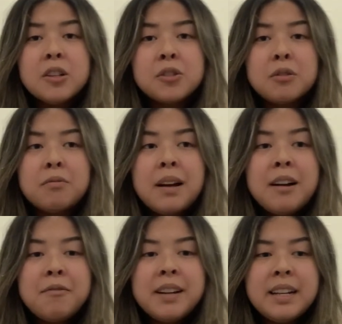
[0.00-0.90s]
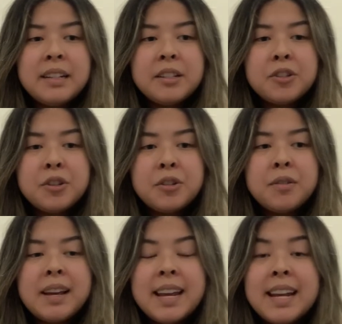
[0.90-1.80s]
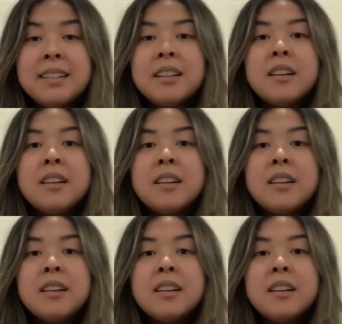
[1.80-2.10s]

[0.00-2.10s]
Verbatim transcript: So what we need to do is